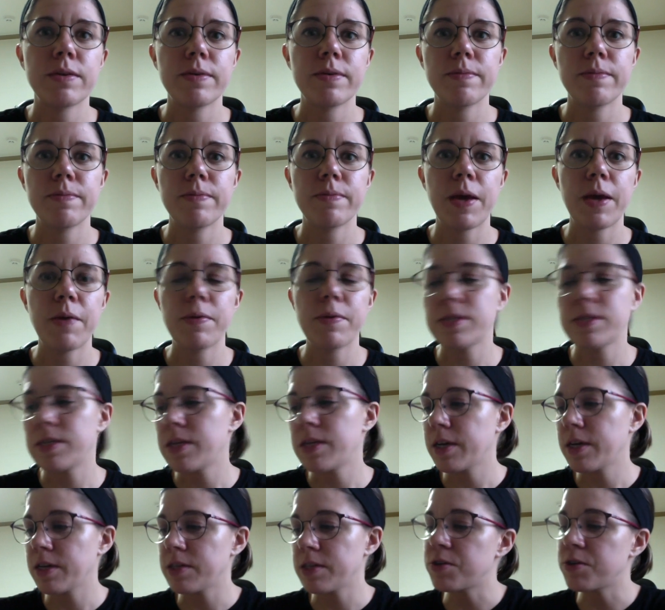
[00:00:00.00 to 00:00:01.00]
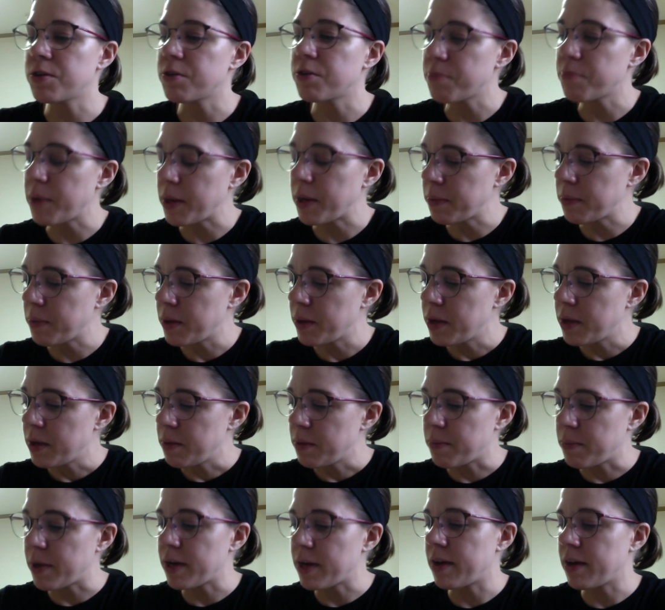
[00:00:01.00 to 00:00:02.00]
That wasn't a concern of mine,
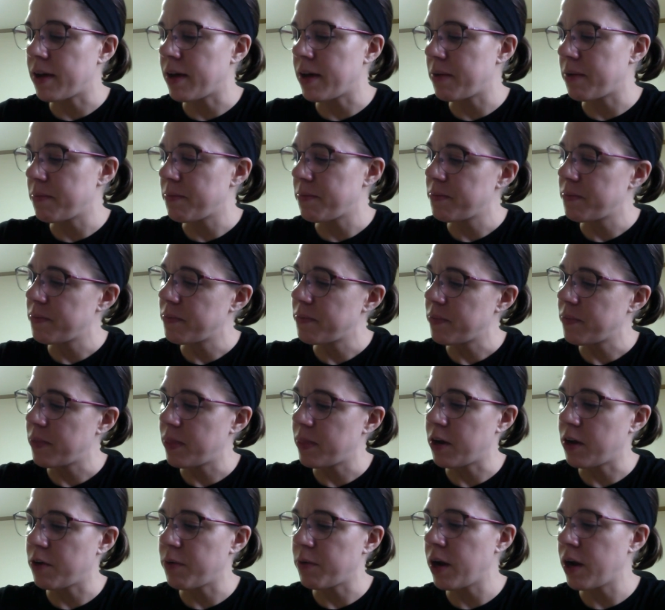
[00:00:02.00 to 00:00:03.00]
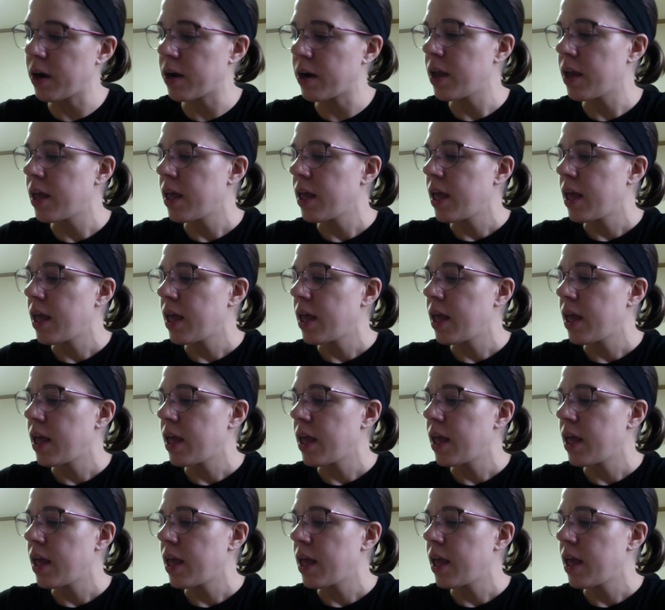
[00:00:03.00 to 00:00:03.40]
but there we are.